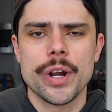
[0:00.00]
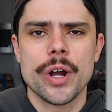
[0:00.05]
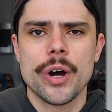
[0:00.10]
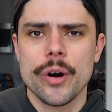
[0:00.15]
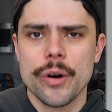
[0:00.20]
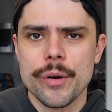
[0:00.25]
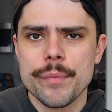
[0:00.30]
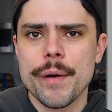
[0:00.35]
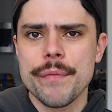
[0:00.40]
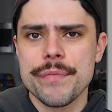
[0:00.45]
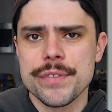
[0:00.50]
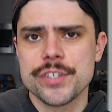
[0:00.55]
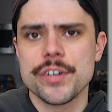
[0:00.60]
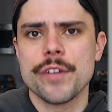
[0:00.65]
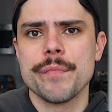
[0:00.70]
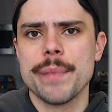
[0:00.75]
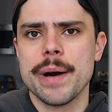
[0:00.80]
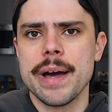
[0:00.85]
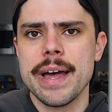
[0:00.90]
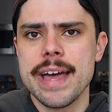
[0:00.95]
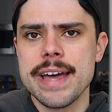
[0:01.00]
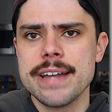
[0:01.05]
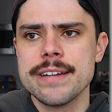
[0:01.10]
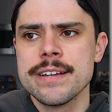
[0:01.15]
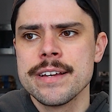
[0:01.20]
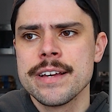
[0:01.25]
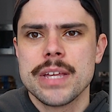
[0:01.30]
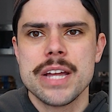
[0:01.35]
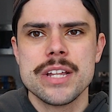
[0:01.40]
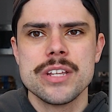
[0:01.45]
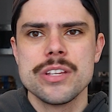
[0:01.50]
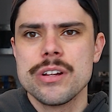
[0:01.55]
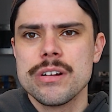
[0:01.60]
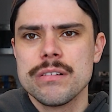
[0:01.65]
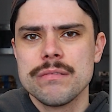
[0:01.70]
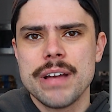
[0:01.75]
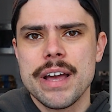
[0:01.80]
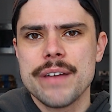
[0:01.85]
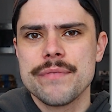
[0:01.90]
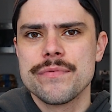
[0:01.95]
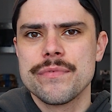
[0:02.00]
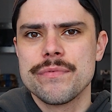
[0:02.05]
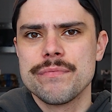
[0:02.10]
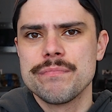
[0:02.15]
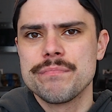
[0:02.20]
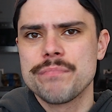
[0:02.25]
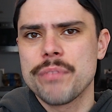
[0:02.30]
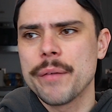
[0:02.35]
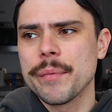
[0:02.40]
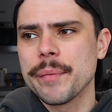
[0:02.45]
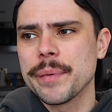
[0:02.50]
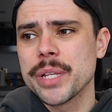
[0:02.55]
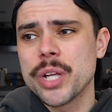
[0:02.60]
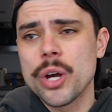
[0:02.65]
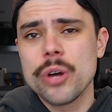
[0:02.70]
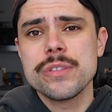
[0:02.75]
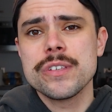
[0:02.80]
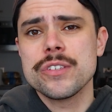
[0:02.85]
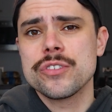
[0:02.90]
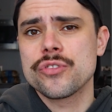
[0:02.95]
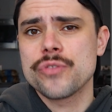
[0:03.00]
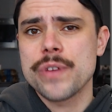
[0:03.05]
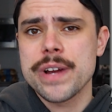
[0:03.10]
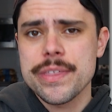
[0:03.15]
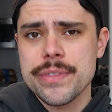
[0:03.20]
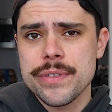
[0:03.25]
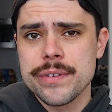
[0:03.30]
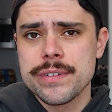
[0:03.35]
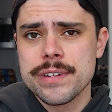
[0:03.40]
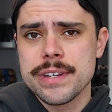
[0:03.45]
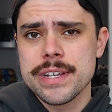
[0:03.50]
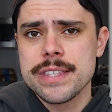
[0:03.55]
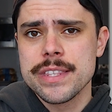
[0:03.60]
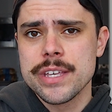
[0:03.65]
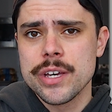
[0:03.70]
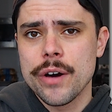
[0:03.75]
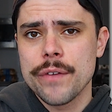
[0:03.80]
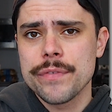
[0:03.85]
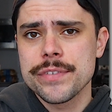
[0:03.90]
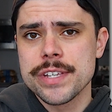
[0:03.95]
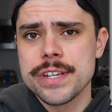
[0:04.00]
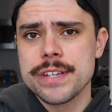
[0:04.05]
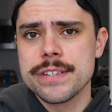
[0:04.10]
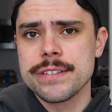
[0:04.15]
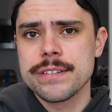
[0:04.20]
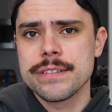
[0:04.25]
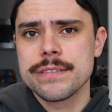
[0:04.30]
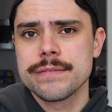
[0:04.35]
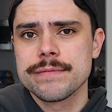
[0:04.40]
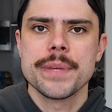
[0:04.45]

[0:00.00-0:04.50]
at home off the top of my head, and have probably only strengthened in the off-season.